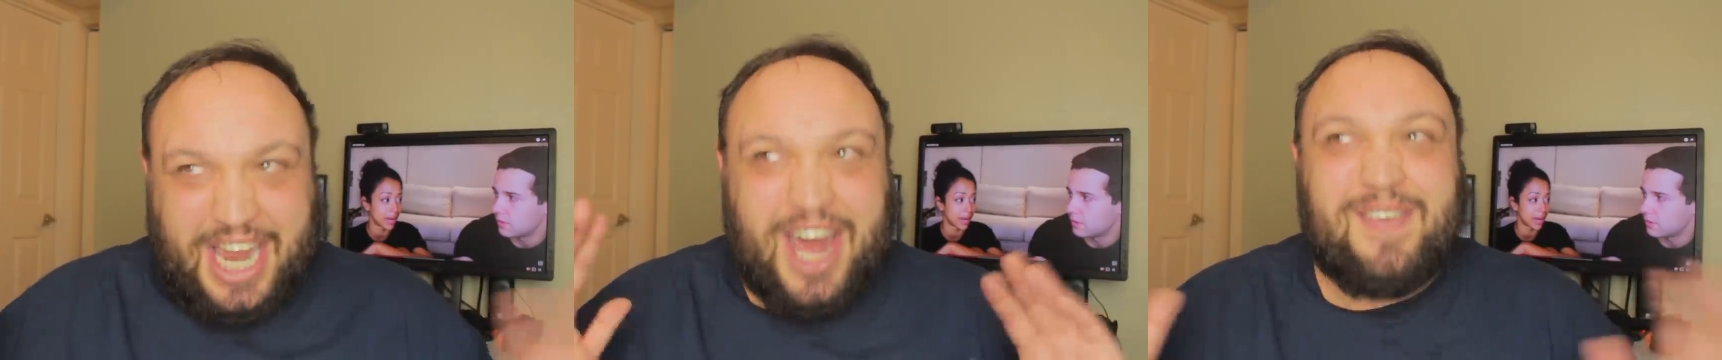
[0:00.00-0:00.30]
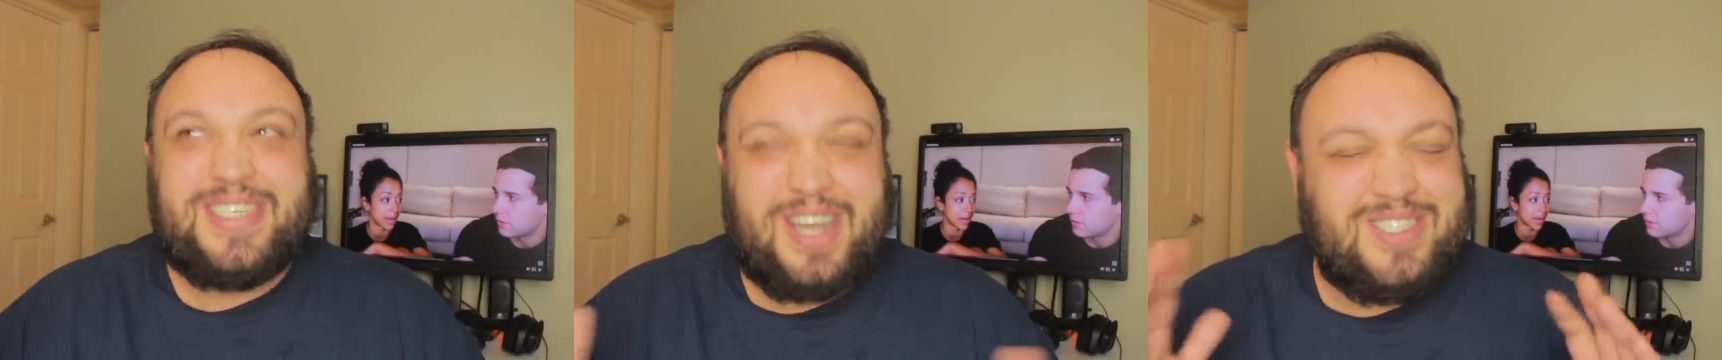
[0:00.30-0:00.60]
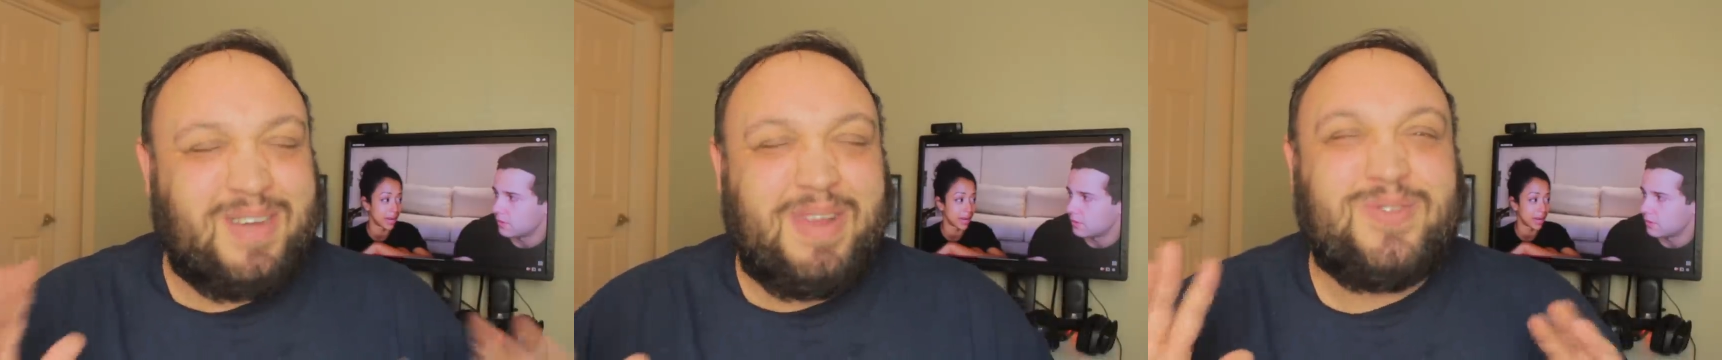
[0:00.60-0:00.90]
Speaker 1: a lot of us are,
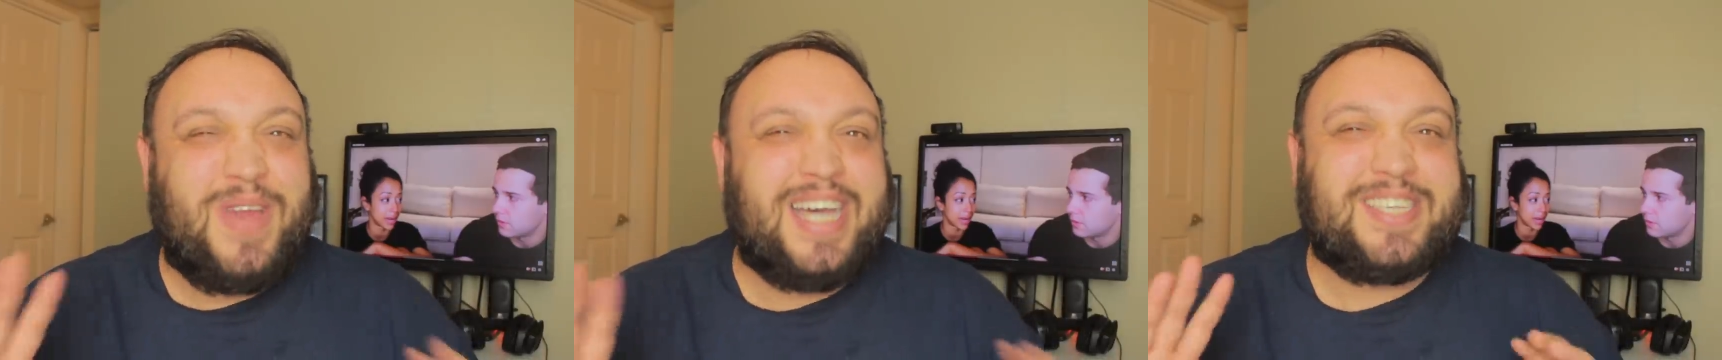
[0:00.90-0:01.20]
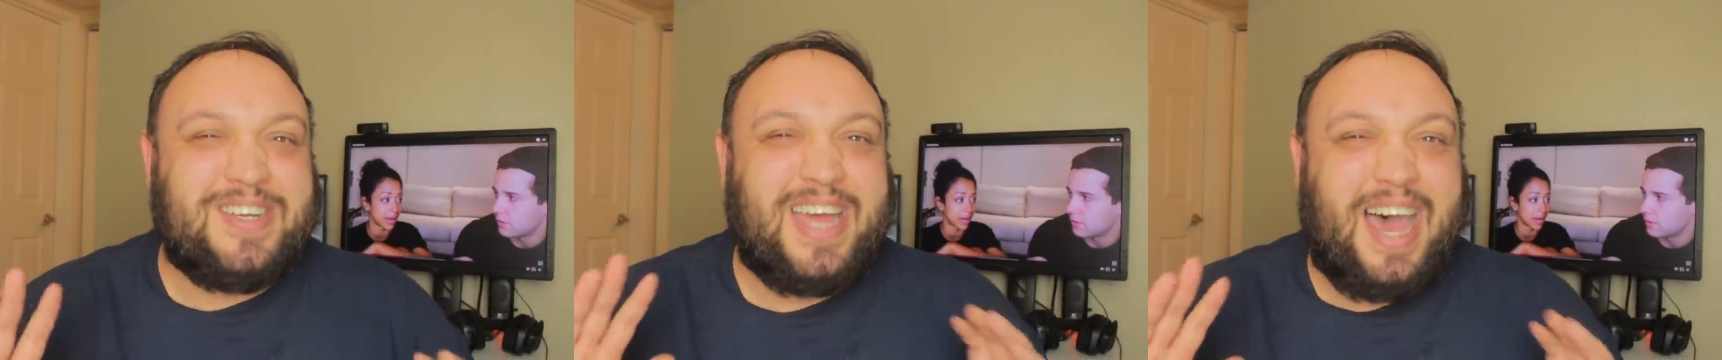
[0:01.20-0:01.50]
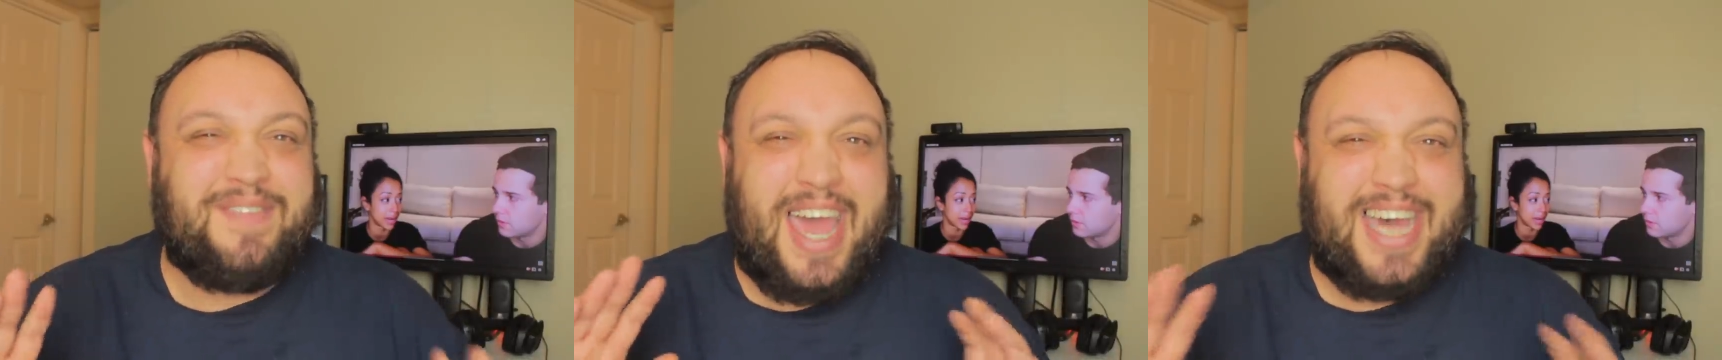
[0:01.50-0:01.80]
sometimes we ask,
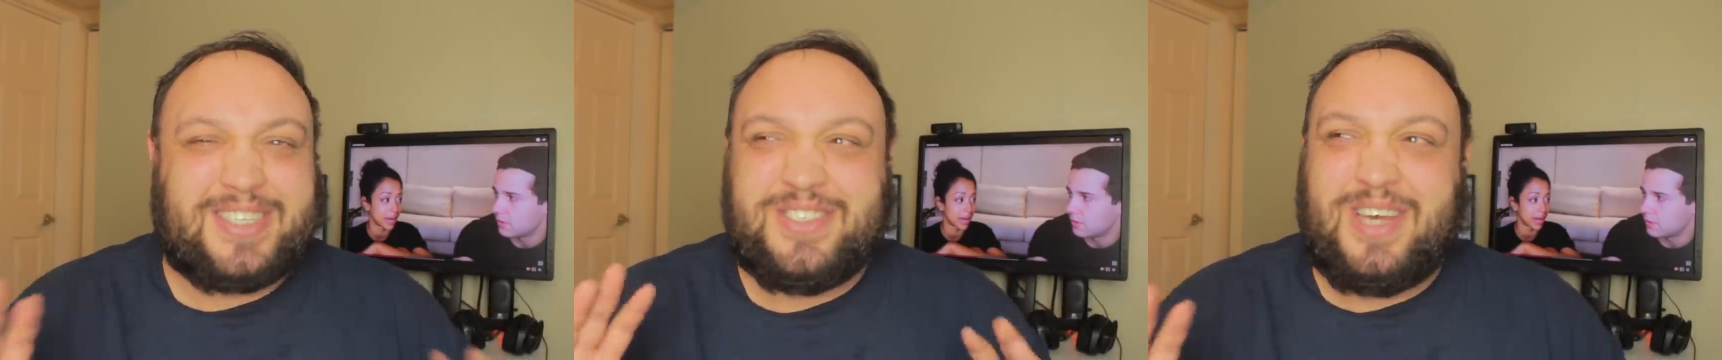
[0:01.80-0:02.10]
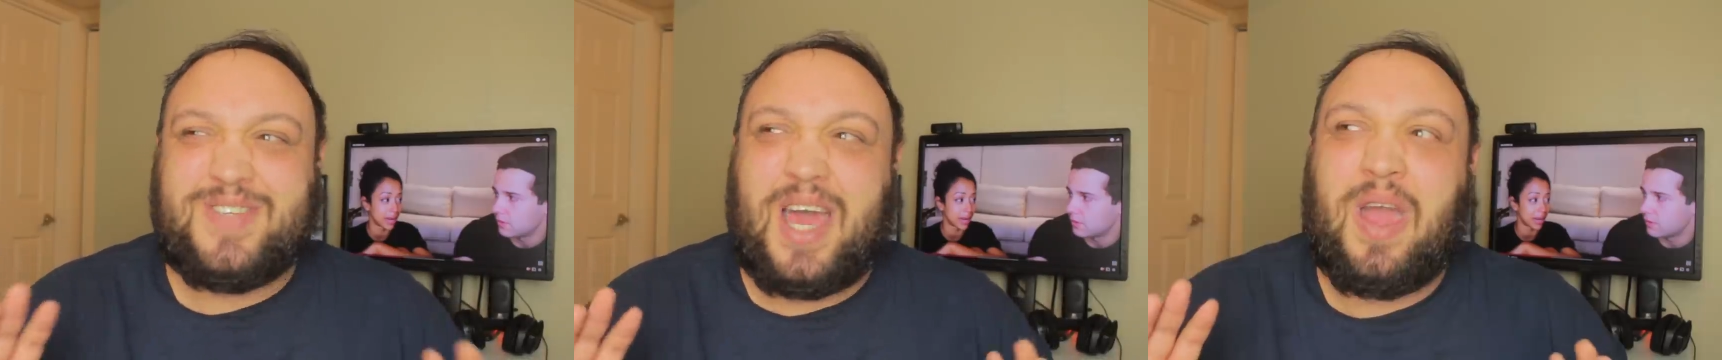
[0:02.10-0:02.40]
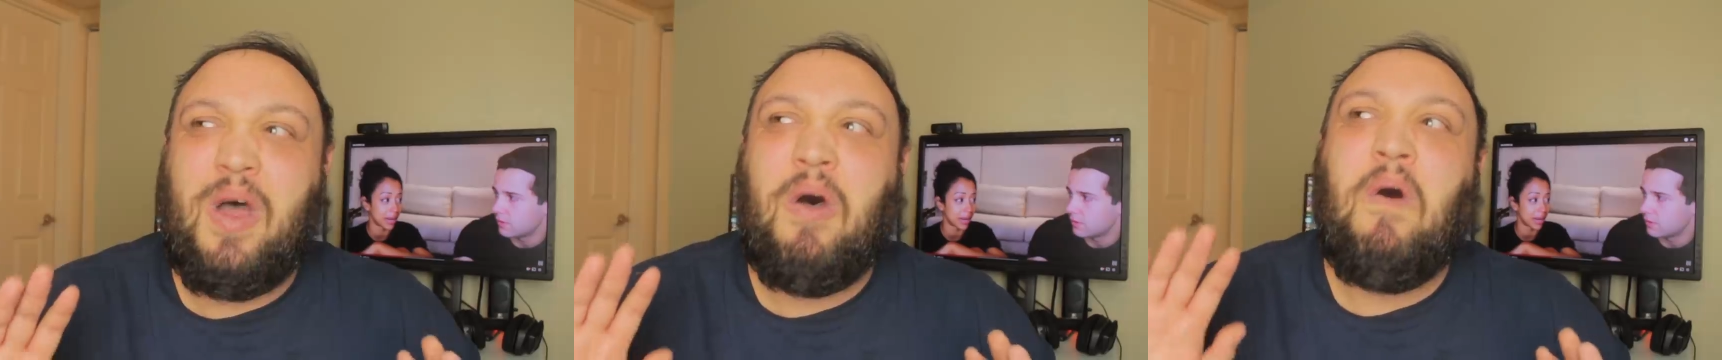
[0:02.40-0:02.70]
have to ask ourselves, like,
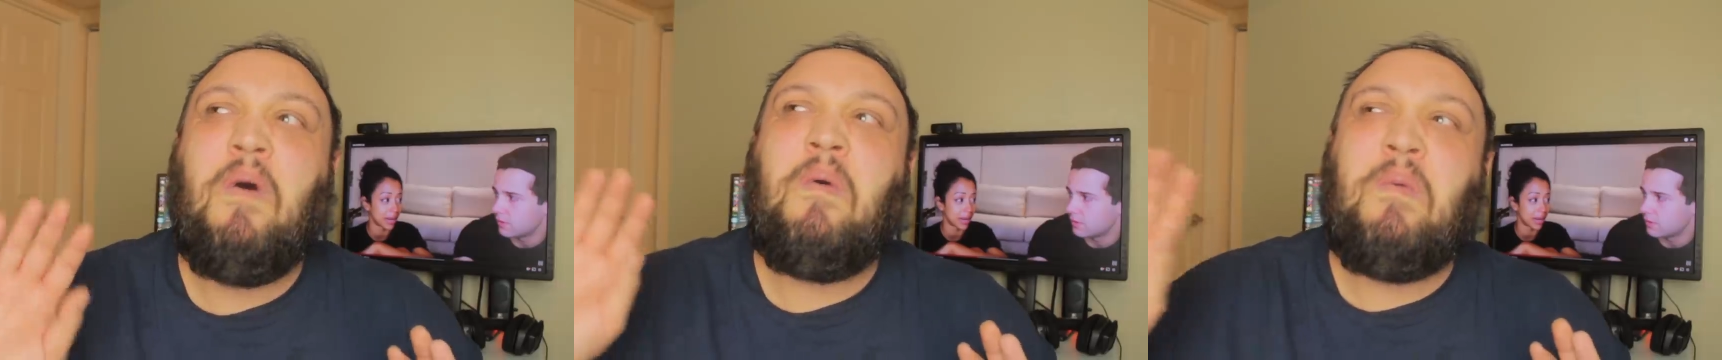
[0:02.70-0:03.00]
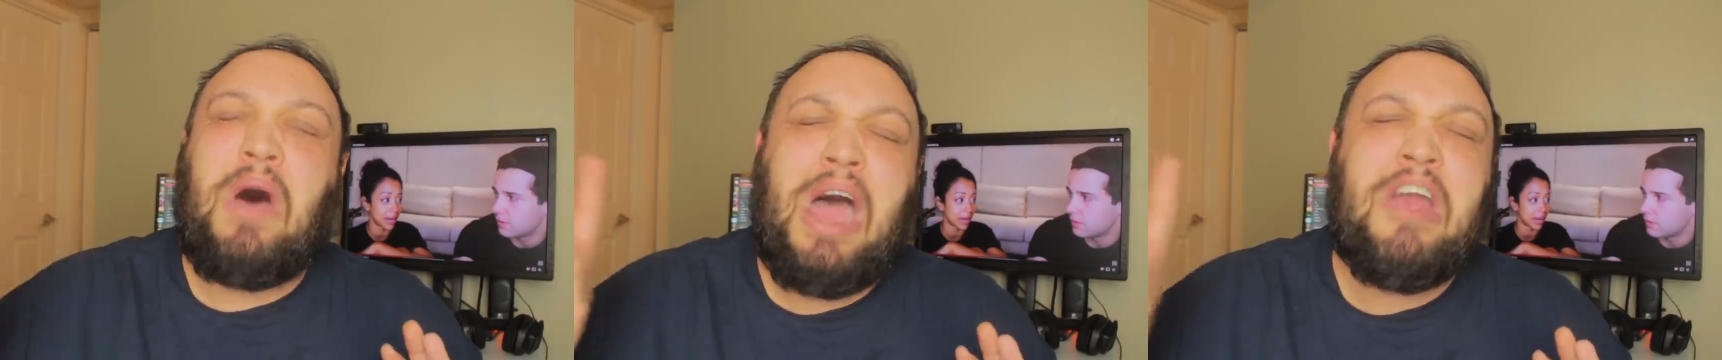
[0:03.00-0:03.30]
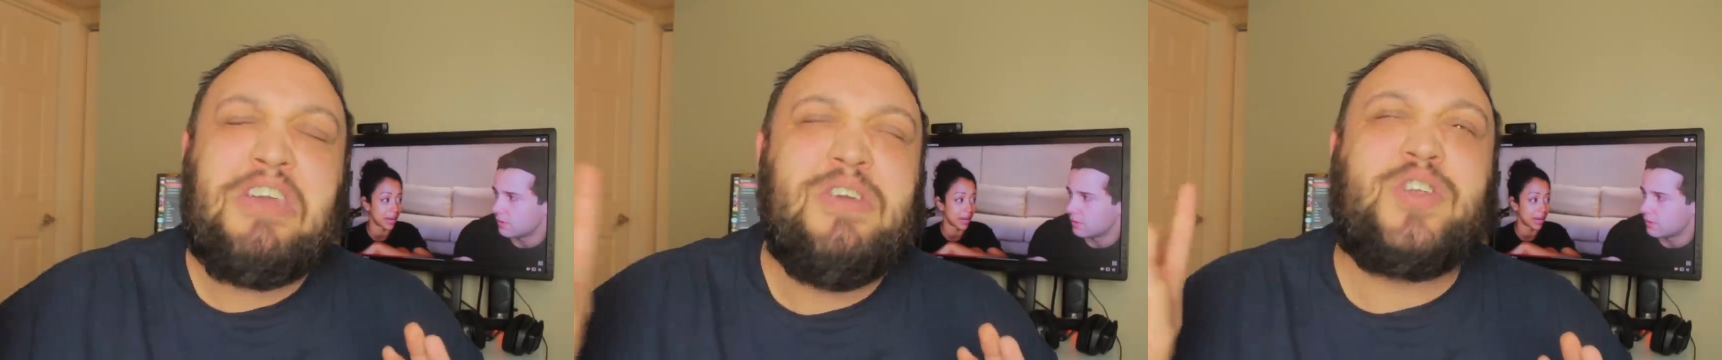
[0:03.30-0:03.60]
why
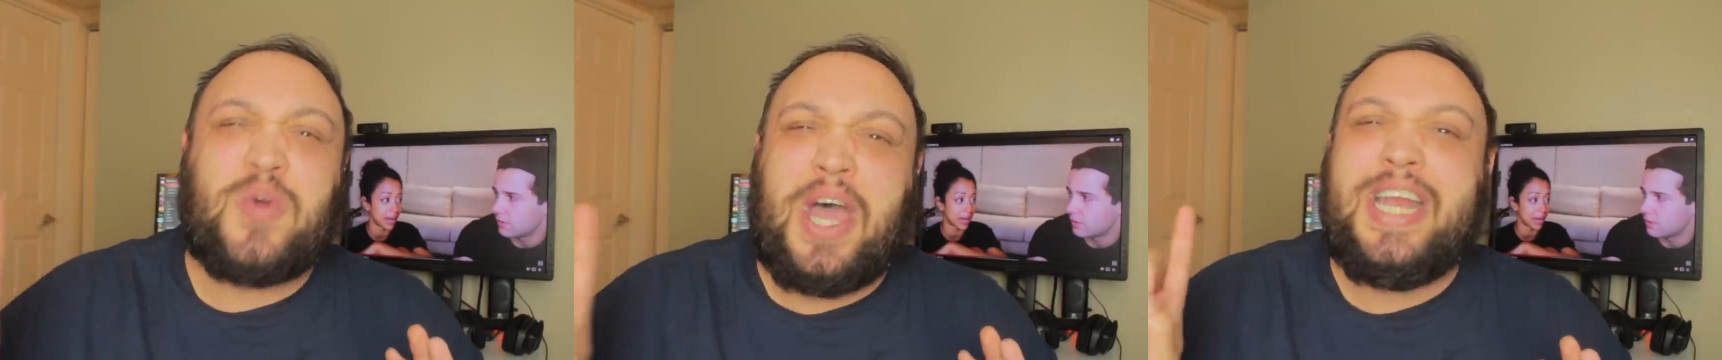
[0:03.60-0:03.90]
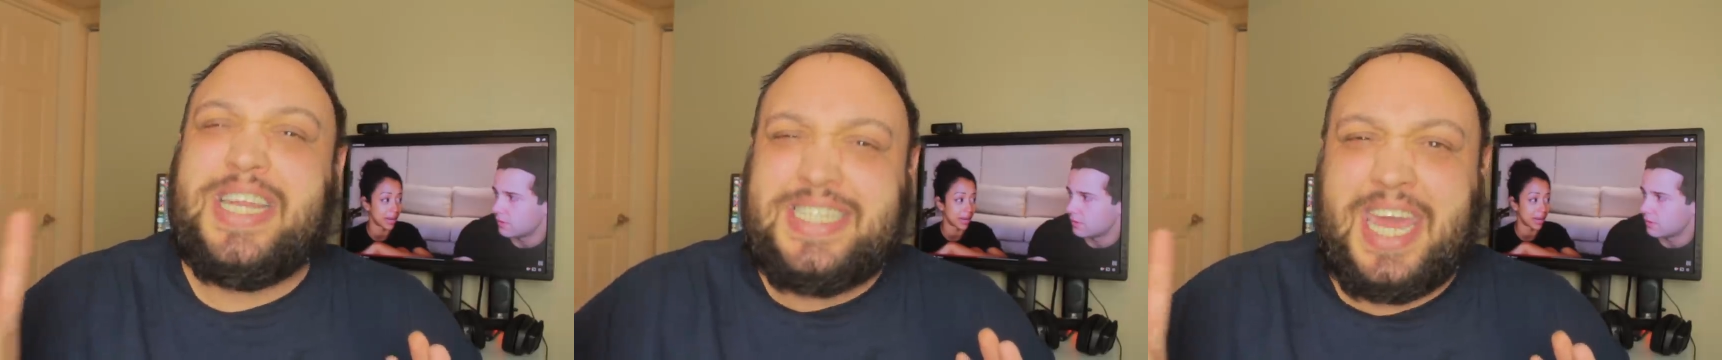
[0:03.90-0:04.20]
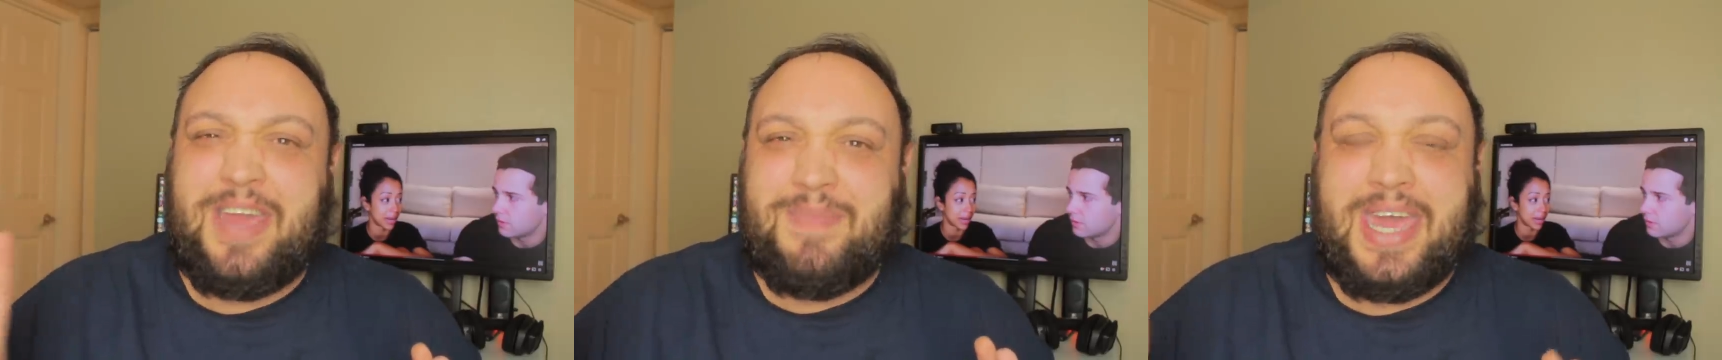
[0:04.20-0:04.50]
are you trying to
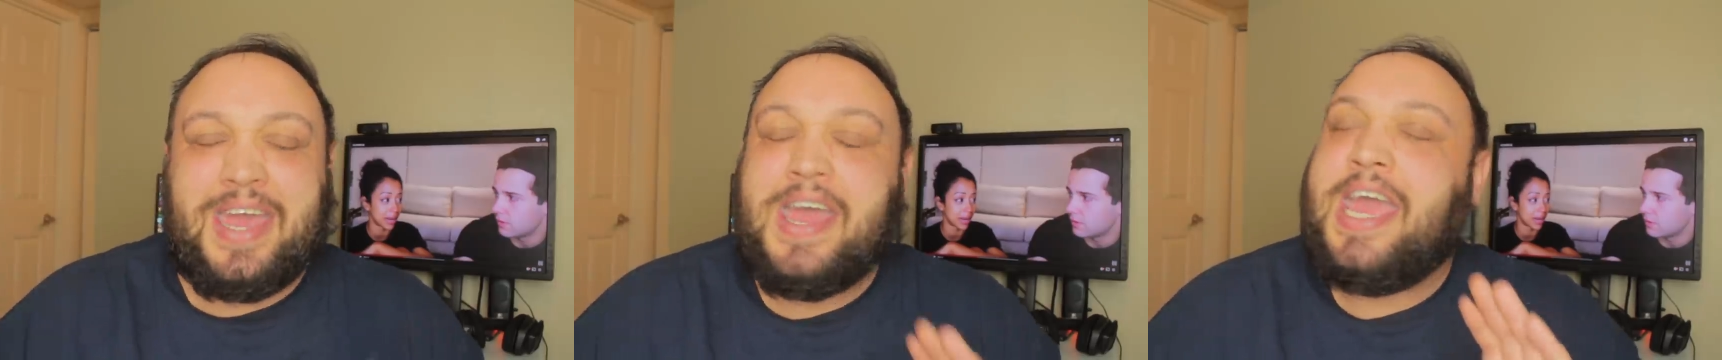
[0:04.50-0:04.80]
date me?